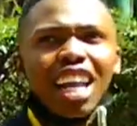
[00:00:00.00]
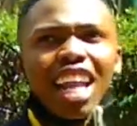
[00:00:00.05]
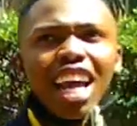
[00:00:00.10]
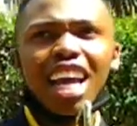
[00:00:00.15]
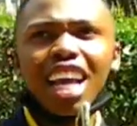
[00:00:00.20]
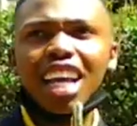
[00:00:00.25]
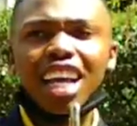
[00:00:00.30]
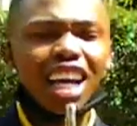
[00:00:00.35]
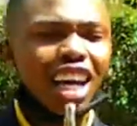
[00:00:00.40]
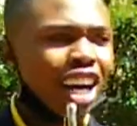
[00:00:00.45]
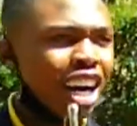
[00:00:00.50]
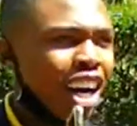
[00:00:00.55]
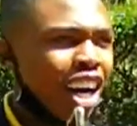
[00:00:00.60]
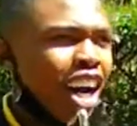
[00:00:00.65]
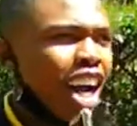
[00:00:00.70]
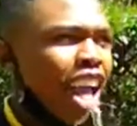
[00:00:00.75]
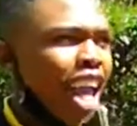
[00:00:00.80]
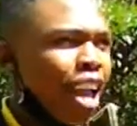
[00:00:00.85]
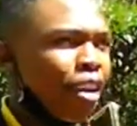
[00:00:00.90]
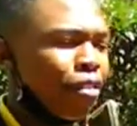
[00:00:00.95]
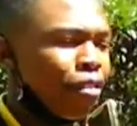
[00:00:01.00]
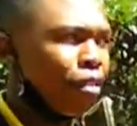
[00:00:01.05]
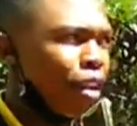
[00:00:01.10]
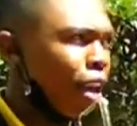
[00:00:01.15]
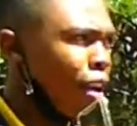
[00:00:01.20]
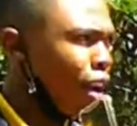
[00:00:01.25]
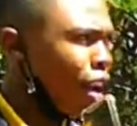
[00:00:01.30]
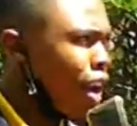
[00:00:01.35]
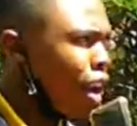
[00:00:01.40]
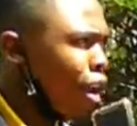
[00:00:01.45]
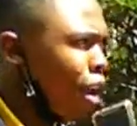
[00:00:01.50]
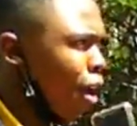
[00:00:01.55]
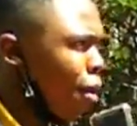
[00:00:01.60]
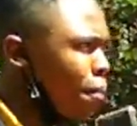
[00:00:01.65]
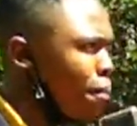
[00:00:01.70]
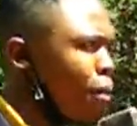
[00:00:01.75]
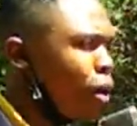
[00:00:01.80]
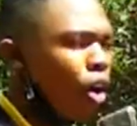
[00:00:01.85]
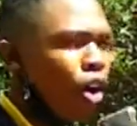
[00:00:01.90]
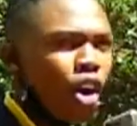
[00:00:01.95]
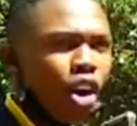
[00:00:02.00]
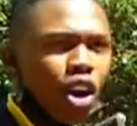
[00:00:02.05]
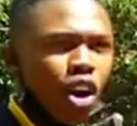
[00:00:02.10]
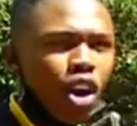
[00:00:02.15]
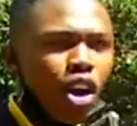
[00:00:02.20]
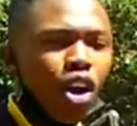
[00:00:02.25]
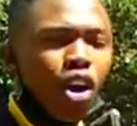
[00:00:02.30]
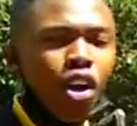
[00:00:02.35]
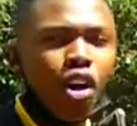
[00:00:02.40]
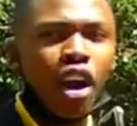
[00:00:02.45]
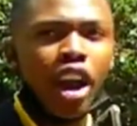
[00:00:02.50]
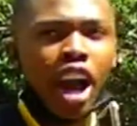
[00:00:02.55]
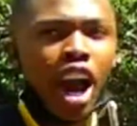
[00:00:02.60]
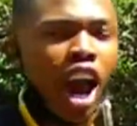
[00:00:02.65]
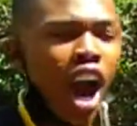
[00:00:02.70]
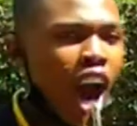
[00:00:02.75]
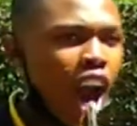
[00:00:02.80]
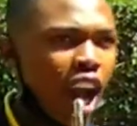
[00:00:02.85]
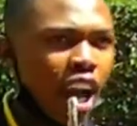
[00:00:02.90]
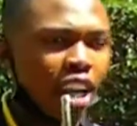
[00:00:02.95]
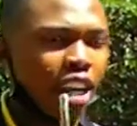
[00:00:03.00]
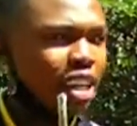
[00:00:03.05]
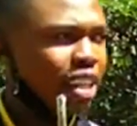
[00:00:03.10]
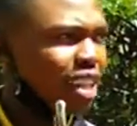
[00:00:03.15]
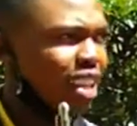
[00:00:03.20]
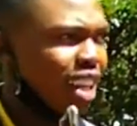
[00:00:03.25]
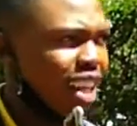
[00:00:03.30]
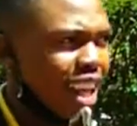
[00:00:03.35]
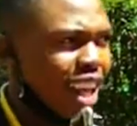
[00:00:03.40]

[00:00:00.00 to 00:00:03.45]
like, a boy or a hun,